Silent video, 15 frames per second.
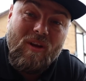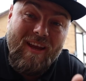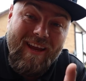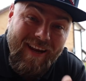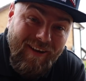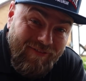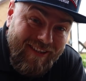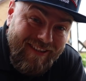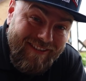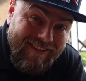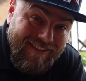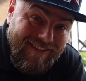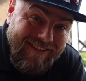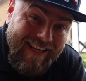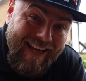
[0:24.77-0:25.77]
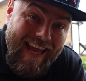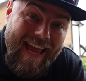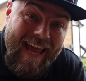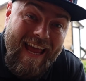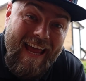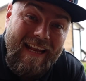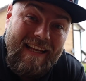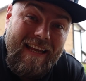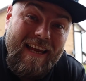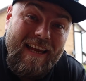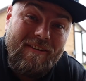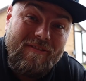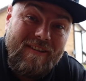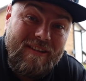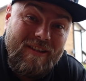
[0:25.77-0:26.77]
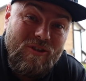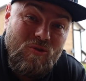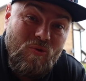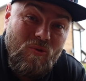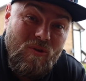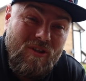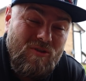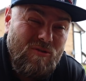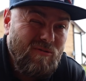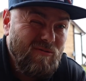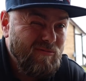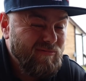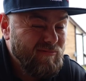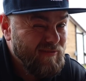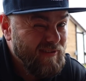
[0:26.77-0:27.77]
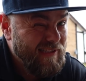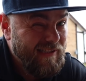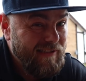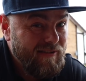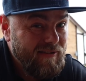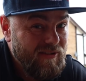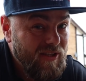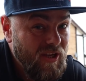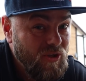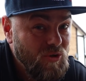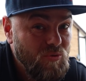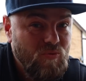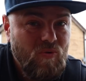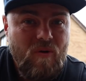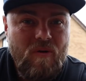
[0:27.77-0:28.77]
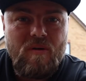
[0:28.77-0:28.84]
air filters and air filters only, so stay tuned.